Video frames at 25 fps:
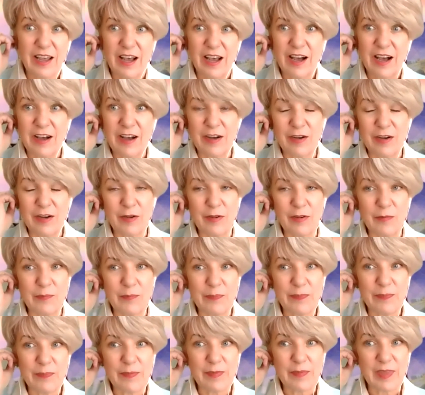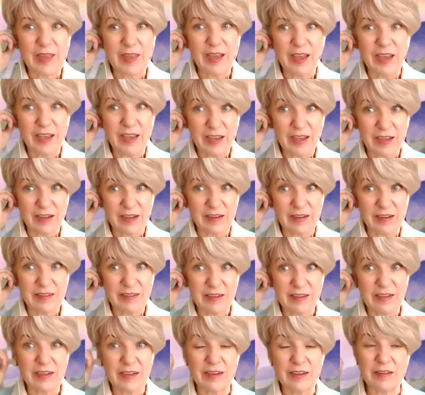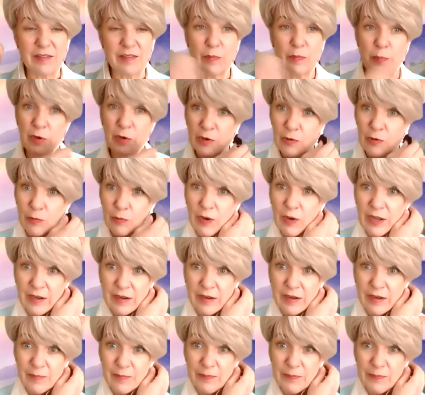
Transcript: Um, and it is book one.